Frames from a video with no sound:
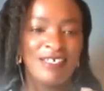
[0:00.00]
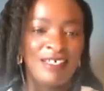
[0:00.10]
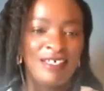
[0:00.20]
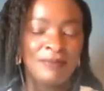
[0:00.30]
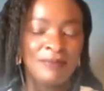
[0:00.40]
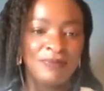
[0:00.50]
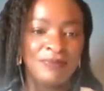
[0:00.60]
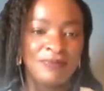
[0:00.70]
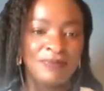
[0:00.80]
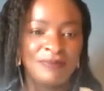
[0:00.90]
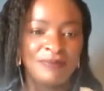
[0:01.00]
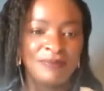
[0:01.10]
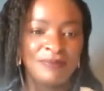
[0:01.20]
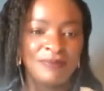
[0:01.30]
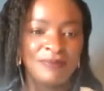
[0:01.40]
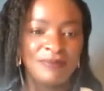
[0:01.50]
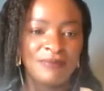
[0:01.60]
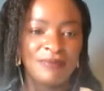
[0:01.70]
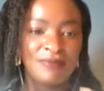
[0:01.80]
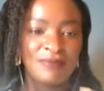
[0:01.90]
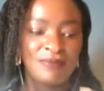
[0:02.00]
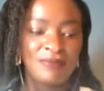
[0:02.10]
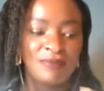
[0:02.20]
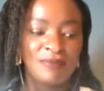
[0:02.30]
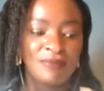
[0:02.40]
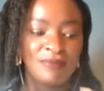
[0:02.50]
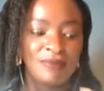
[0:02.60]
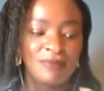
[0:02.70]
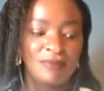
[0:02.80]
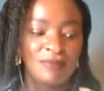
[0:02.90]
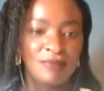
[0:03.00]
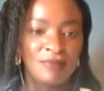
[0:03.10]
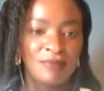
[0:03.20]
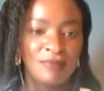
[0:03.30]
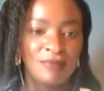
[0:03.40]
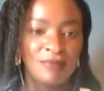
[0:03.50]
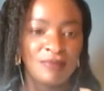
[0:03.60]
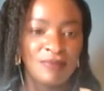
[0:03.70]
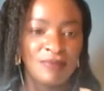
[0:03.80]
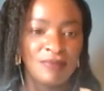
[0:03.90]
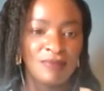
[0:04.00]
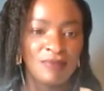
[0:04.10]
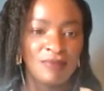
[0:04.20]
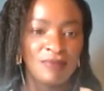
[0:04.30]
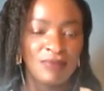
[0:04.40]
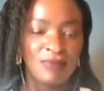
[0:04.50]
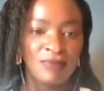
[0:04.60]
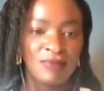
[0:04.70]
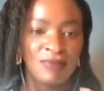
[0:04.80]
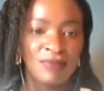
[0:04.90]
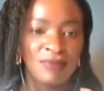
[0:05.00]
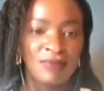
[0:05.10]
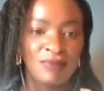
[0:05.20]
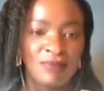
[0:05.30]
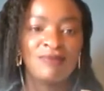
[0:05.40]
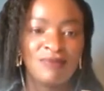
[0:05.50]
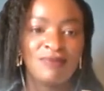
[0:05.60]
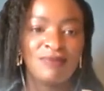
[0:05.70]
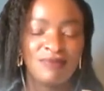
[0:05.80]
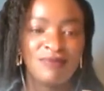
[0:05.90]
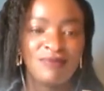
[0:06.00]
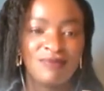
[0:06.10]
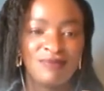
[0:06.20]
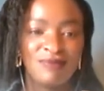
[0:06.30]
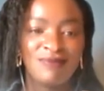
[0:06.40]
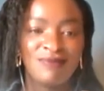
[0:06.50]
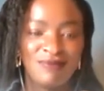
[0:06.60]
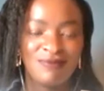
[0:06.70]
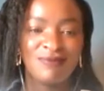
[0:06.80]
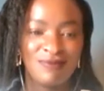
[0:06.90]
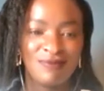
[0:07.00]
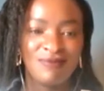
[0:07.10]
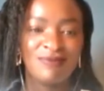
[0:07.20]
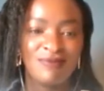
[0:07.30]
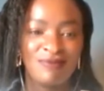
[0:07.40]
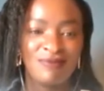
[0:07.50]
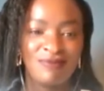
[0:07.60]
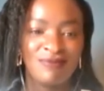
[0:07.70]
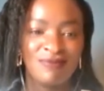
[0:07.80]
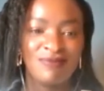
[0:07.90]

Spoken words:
(silent)